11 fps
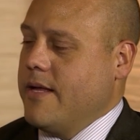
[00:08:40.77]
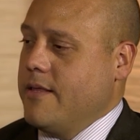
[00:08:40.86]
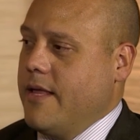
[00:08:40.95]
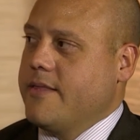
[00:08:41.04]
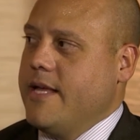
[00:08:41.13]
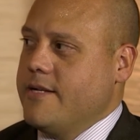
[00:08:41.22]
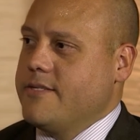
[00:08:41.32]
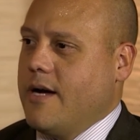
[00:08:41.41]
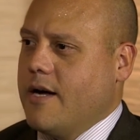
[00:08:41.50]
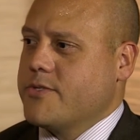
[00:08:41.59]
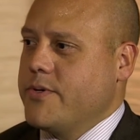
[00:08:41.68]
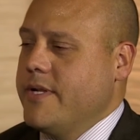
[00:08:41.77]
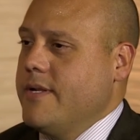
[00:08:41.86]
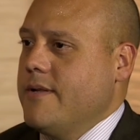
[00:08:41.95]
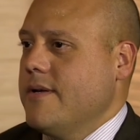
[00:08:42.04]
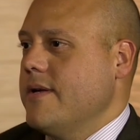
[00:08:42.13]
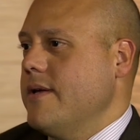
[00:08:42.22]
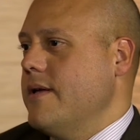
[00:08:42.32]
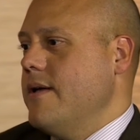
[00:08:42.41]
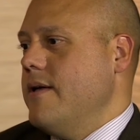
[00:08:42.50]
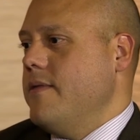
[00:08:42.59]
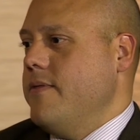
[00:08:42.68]
And like that doctrine,
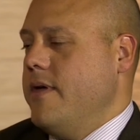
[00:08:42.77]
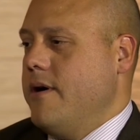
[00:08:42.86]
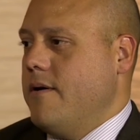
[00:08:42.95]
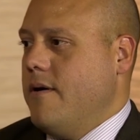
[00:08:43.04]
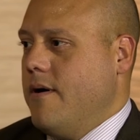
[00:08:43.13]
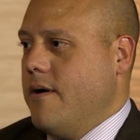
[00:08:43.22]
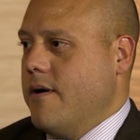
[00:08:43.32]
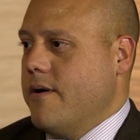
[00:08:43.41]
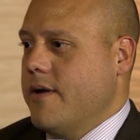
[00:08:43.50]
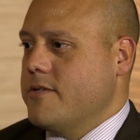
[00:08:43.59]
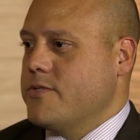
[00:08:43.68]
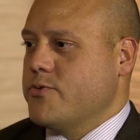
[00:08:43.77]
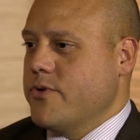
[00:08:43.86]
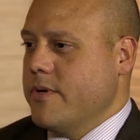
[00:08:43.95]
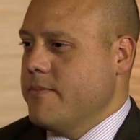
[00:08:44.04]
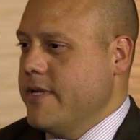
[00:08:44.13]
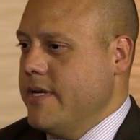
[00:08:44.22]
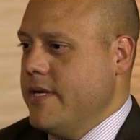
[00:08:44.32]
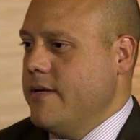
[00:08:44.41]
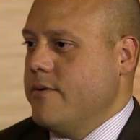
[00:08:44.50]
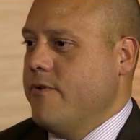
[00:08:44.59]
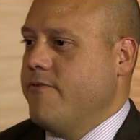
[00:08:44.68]
there are
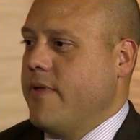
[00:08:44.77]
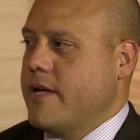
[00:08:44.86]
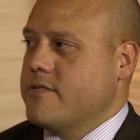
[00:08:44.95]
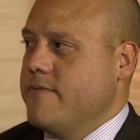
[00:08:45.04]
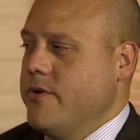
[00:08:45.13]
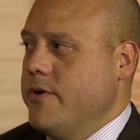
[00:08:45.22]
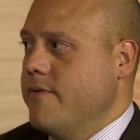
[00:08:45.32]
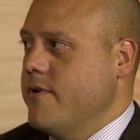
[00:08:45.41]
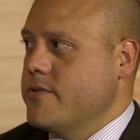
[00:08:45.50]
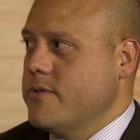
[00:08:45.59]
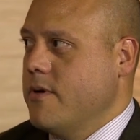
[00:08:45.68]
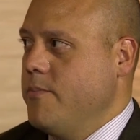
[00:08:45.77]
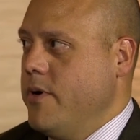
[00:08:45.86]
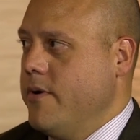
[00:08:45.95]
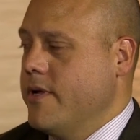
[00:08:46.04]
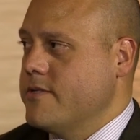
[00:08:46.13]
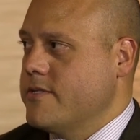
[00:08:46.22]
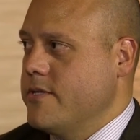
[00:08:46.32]
extremely reflexive and universal components